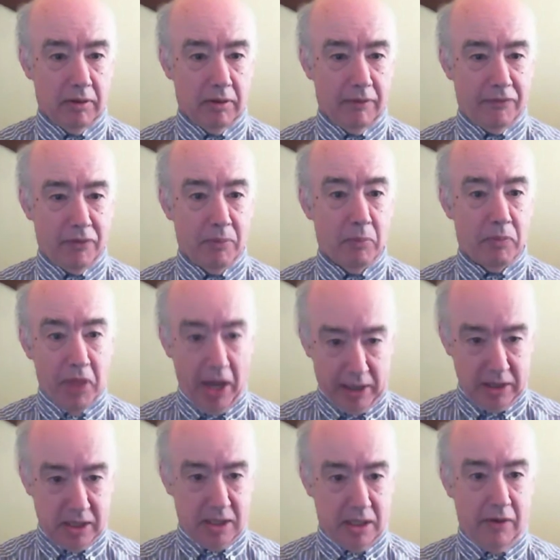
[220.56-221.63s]
from that
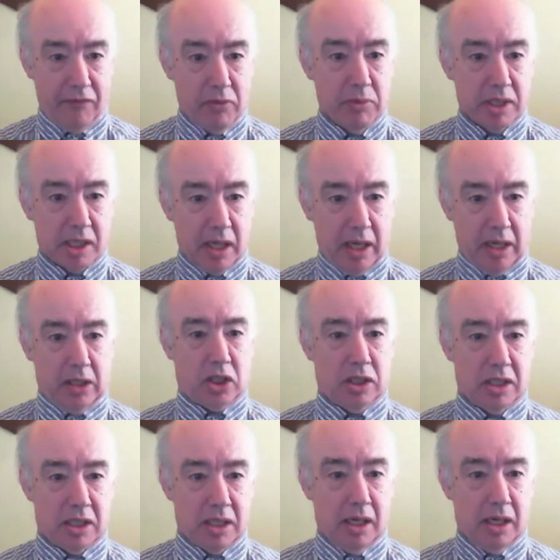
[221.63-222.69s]
side, from the selection
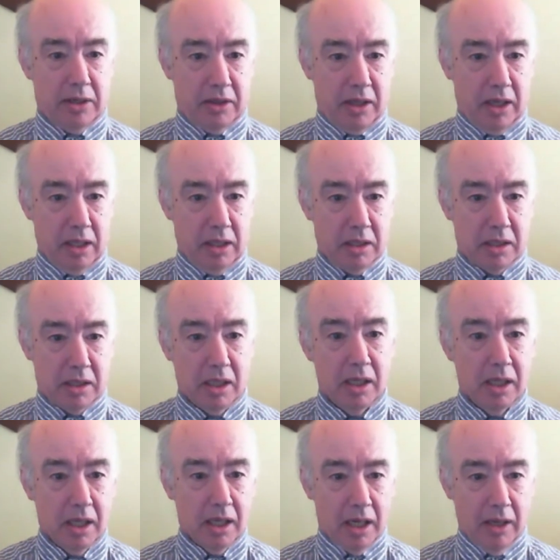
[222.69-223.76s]
side of things,
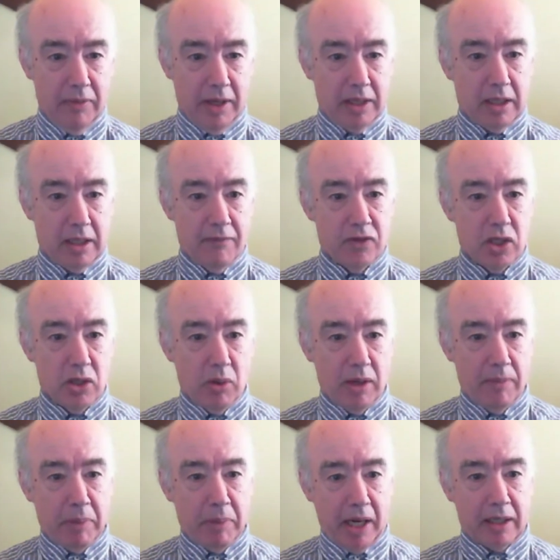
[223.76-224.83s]
and then gives you
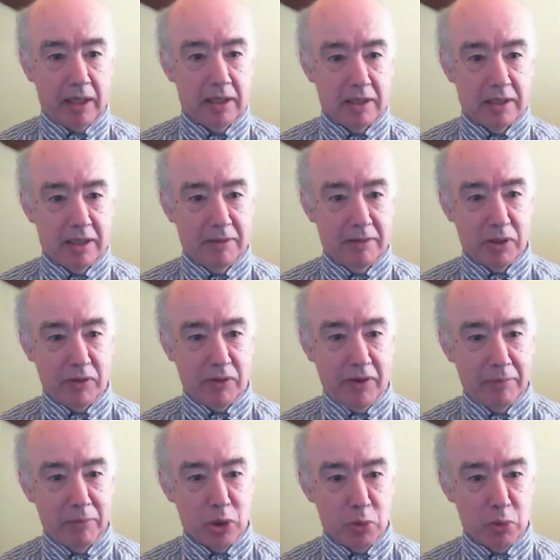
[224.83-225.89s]
it back in terms of how
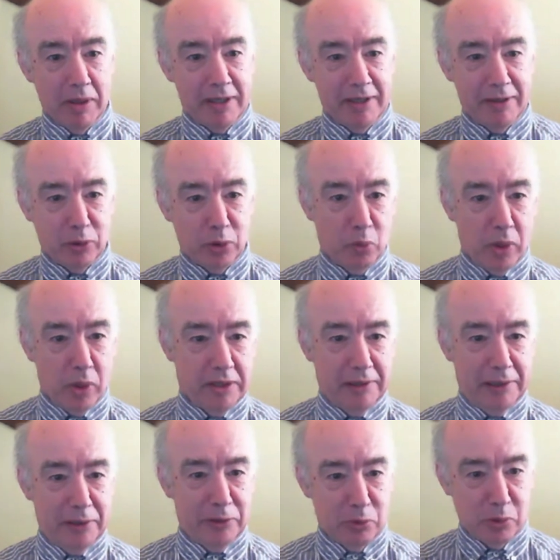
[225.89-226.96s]
much money you can win and
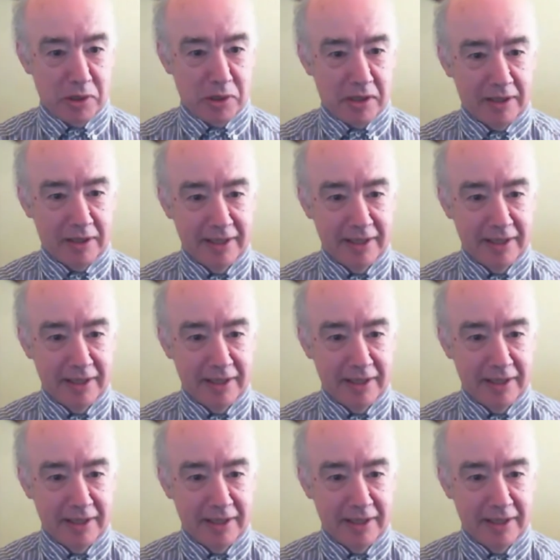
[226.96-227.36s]
lose.